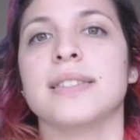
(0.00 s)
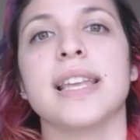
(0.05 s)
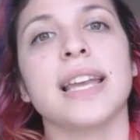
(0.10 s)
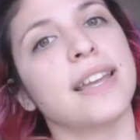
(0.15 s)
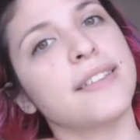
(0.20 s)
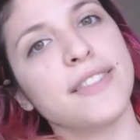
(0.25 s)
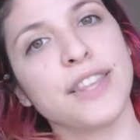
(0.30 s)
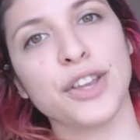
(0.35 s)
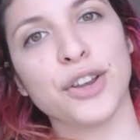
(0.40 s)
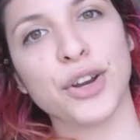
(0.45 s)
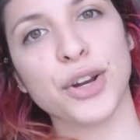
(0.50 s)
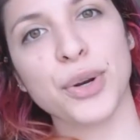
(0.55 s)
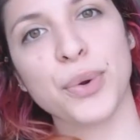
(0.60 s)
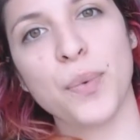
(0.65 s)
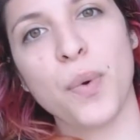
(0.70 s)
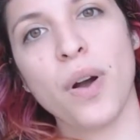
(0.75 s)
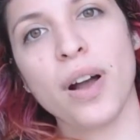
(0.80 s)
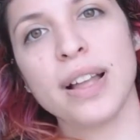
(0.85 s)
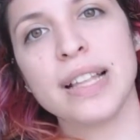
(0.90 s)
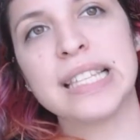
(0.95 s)
The second thing you're going
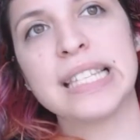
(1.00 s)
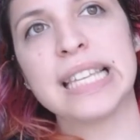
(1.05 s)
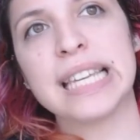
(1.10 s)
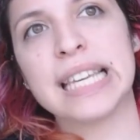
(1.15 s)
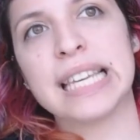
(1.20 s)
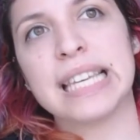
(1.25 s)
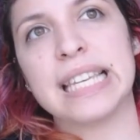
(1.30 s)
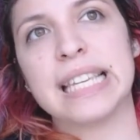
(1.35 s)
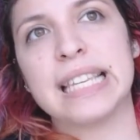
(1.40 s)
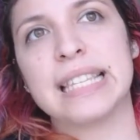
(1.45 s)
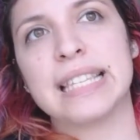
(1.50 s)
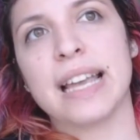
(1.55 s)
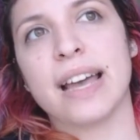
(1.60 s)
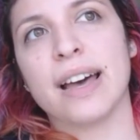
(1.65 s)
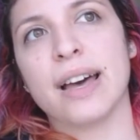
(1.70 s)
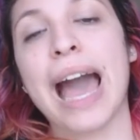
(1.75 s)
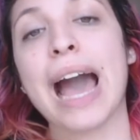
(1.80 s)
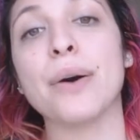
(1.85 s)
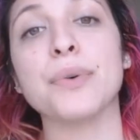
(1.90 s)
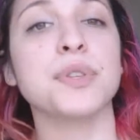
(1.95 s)
to want is
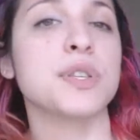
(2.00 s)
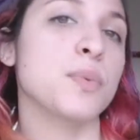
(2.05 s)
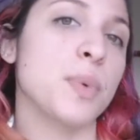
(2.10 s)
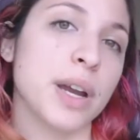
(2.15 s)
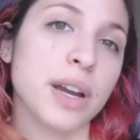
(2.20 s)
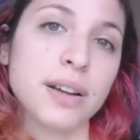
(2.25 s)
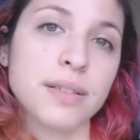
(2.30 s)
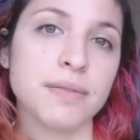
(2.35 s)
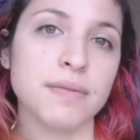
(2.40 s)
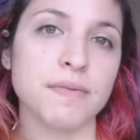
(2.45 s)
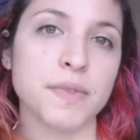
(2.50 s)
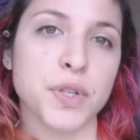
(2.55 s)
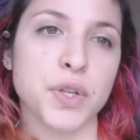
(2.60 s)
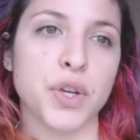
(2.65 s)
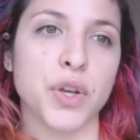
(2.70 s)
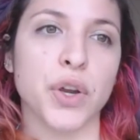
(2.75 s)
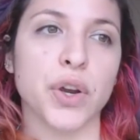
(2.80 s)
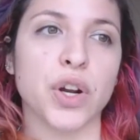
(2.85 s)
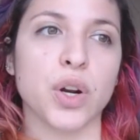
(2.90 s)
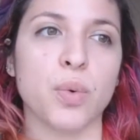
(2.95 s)
housewear.
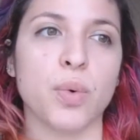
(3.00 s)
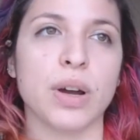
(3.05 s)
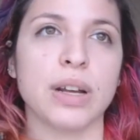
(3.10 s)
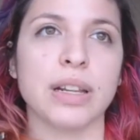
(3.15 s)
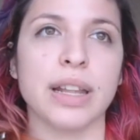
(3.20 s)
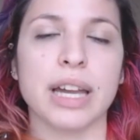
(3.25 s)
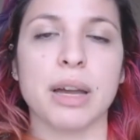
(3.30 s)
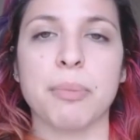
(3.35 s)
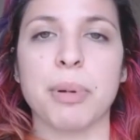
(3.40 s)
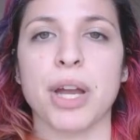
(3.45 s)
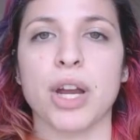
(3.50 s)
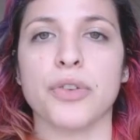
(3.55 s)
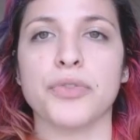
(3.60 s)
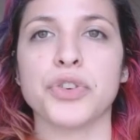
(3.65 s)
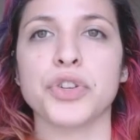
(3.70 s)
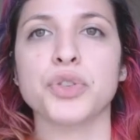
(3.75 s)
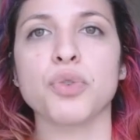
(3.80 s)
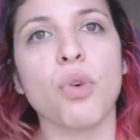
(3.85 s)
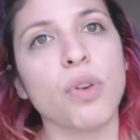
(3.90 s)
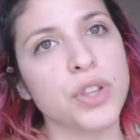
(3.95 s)
So you're going to want like a pair of
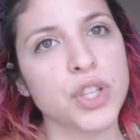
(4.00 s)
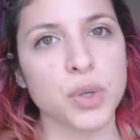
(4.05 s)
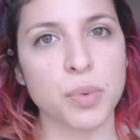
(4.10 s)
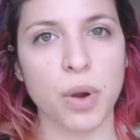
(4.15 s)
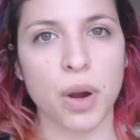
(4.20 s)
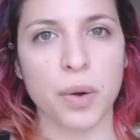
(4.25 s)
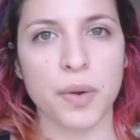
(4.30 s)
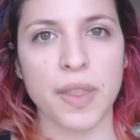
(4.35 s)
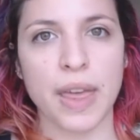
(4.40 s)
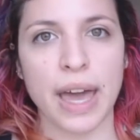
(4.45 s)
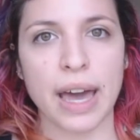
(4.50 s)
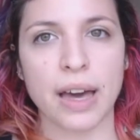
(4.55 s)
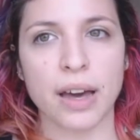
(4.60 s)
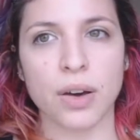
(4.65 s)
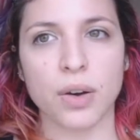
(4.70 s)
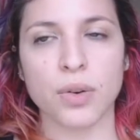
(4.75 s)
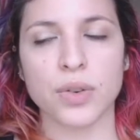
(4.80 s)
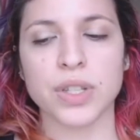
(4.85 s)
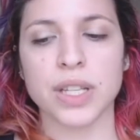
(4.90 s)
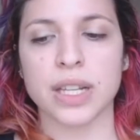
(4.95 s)
shorts to wear around the
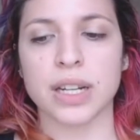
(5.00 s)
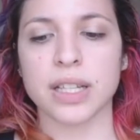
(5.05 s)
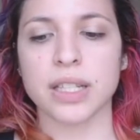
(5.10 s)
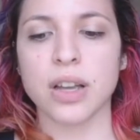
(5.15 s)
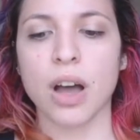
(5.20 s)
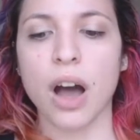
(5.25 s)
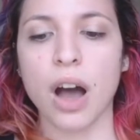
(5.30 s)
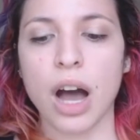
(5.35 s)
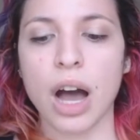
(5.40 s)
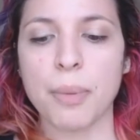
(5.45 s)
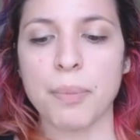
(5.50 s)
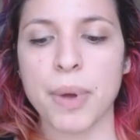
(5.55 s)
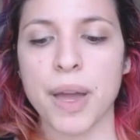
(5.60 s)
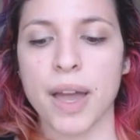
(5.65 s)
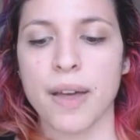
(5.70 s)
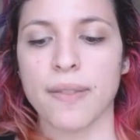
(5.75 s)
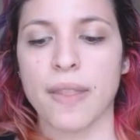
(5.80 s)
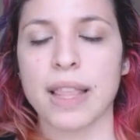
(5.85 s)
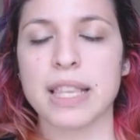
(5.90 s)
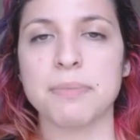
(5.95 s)
house and a top
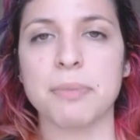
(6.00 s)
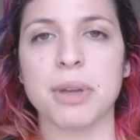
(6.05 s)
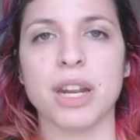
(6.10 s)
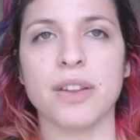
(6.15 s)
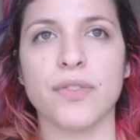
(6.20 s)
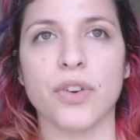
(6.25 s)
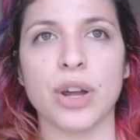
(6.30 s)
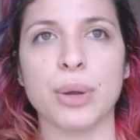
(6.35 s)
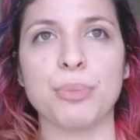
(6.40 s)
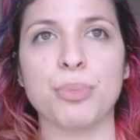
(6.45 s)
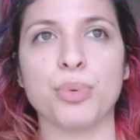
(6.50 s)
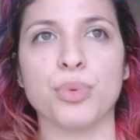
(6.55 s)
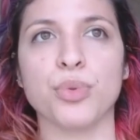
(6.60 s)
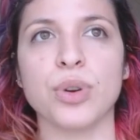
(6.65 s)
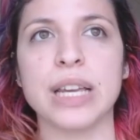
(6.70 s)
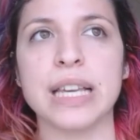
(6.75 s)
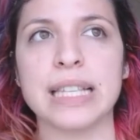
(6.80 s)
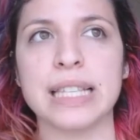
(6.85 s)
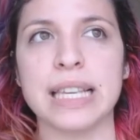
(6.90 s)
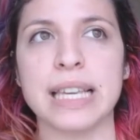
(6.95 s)
that's made of very
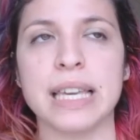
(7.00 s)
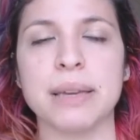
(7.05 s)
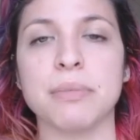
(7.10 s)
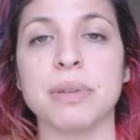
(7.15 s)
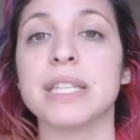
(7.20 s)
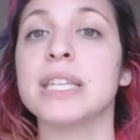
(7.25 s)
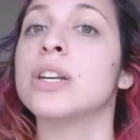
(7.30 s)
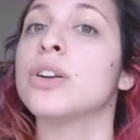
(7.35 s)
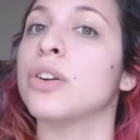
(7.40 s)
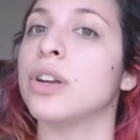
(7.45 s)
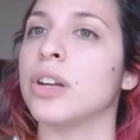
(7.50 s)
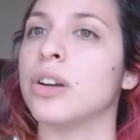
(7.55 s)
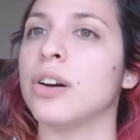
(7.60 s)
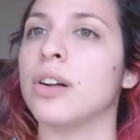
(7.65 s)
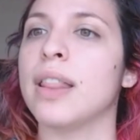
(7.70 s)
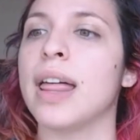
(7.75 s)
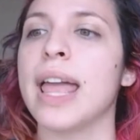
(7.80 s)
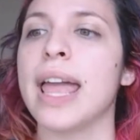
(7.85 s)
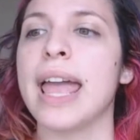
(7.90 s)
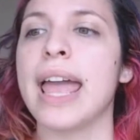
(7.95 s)
breezy
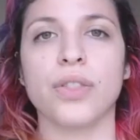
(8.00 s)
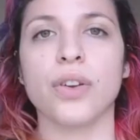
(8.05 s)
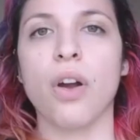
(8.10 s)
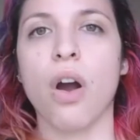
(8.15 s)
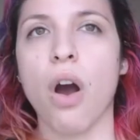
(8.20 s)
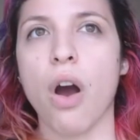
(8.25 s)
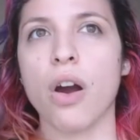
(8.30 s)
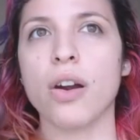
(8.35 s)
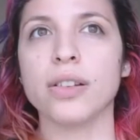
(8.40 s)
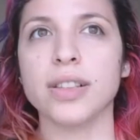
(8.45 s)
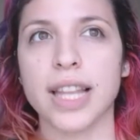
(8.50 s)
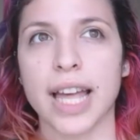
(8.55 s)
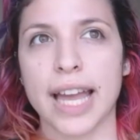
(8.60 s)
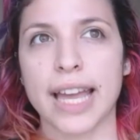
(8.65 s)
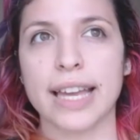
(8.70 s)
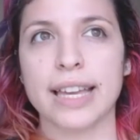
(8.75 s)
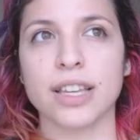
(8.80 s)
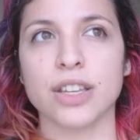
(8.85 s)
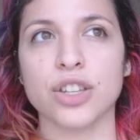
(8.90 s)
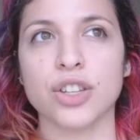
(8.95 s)
material. There are
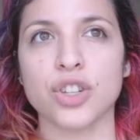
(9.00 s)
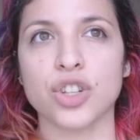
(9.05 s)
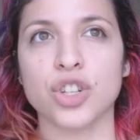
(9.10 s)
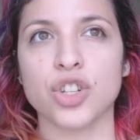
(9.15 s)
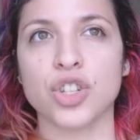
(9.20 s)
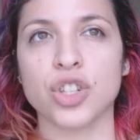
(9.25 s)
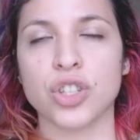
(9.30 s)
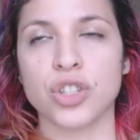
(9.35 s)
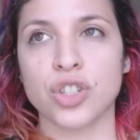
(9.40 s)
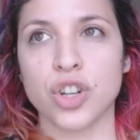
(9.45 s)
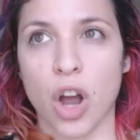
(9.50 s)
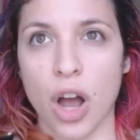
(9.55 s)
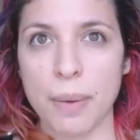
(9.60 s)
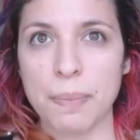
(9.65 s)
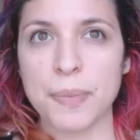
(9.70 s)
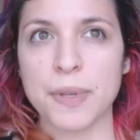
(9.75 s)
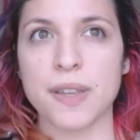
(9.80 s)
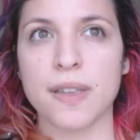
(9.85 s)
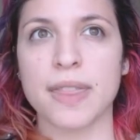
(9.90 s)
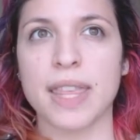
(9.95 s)
like
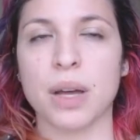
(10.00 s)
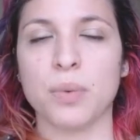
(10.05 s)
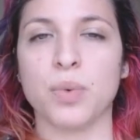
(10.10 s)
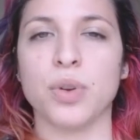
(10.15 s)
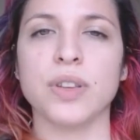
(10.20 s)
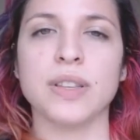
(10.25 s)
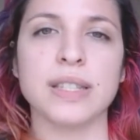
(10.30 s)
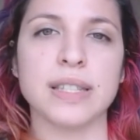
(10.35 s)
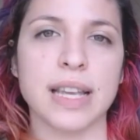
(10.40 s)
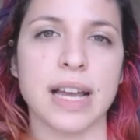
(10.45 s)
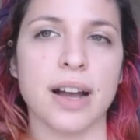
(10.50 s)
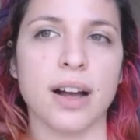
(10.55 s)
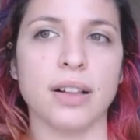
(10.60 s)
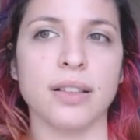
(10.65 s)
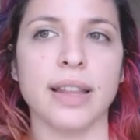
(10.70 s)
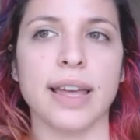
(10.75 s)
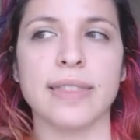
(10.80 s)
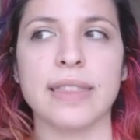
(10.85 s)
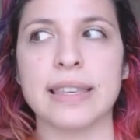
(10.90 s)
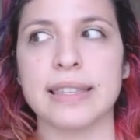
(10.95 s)
shops that will
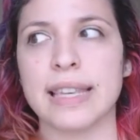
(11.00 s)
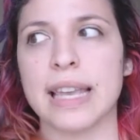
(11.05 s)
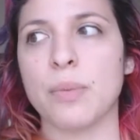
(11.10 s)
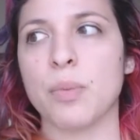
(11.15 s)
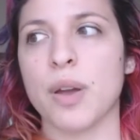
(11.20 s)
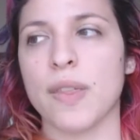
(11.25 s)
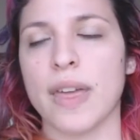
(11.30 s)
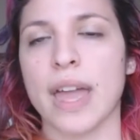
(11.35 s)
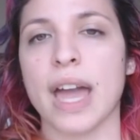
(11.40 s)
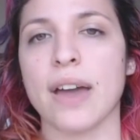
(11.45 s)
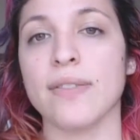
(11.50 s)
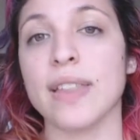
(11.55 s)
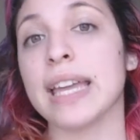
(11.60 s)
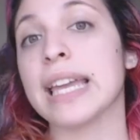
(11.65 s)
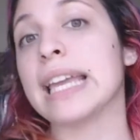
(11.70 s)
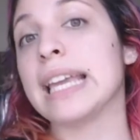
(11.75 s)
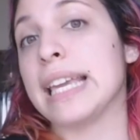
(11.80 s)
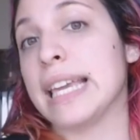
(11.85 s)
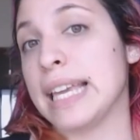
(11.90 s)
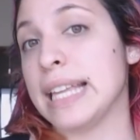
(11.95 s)
sell like the same way they have
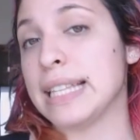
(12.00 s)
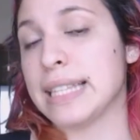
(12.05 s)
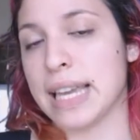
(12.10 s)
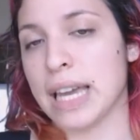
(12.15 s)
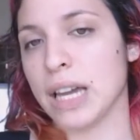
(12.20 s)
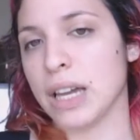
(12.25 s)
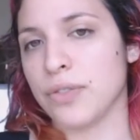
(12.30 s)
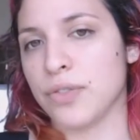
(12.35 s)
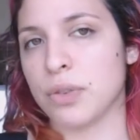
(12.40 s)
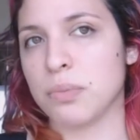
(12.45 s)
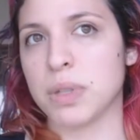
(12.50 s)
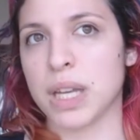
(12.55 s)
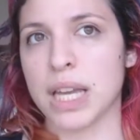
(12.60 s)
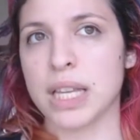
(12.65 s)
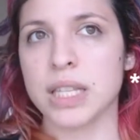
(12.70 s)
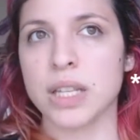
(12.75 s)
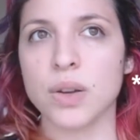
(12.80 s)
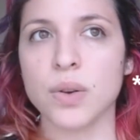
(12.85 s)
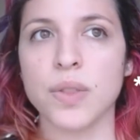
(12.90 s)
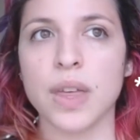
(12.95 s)
like Heat Tech from
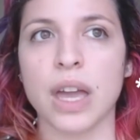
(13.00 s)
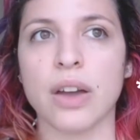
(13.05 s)
Daiso.